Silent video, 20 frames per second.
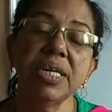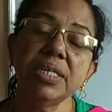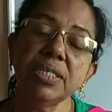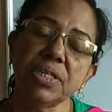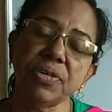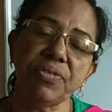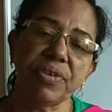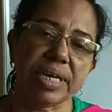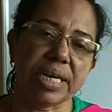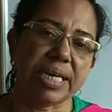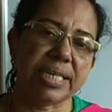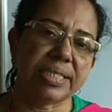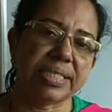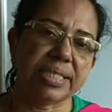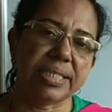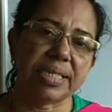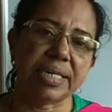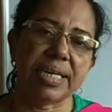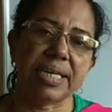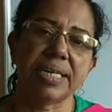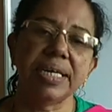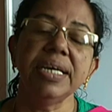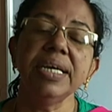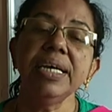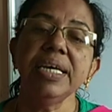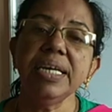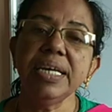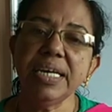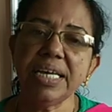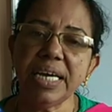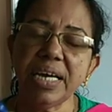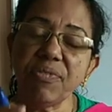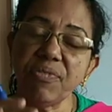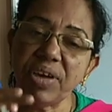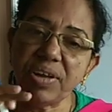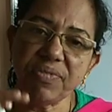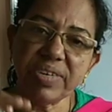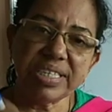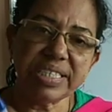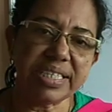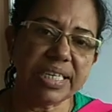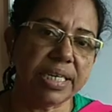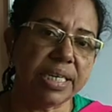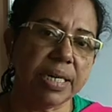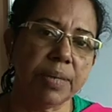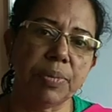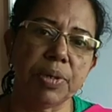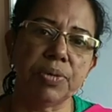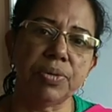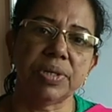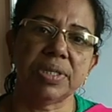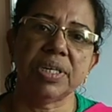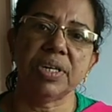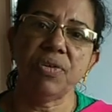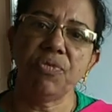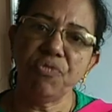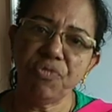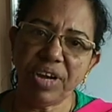So we can say that here when we study about the